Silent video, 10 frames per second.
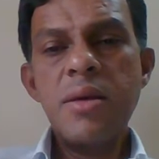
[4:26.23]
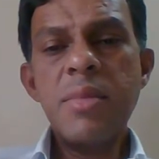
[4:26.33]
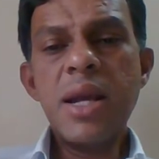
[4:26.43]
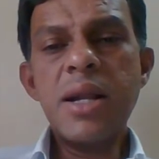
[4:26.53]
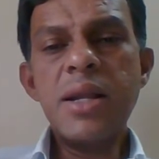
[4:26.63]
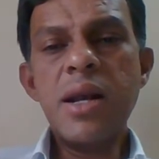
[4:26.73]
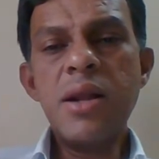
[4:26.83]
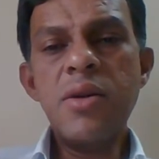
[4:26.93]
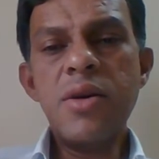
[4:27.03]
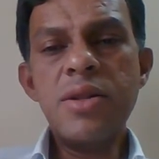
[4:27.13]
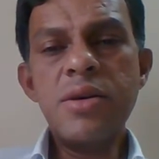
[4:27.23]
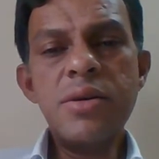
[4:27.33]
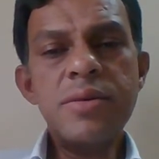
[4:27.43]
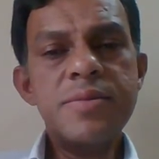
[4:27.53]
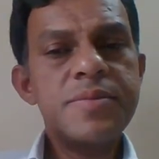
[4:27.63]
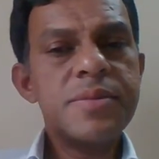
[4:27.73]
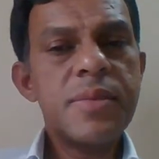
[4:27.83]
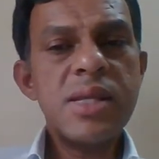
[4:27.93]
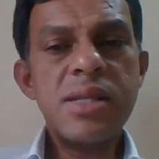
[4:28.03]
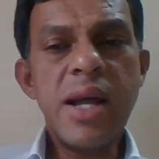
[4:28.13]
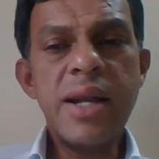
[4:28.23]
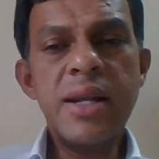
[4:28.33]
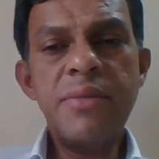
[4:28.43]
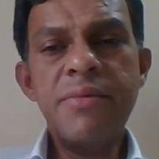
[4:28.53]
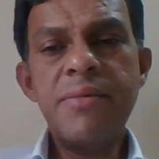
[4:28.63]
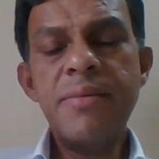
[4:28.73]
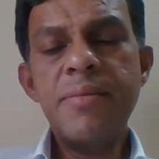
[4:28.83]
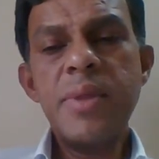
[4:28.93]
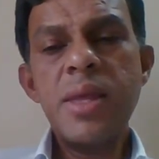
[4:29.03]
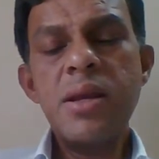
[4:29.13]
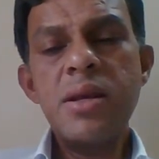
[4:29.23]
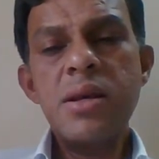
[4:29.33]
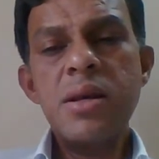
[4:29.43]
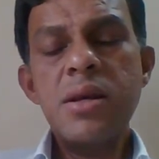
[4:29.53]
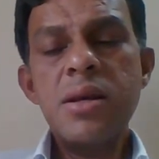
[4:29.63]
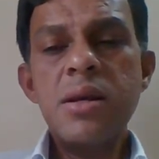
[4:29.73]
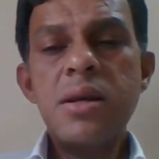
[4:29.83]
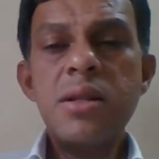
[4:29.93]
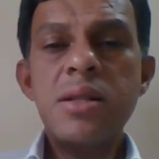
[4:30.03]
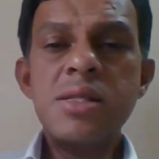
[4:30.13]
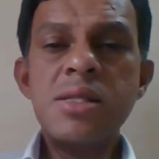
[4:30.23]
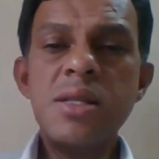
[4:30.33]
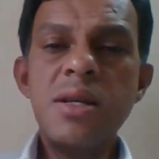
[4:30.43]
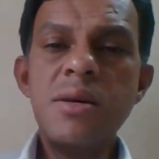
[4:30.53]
mechanical or the scientific this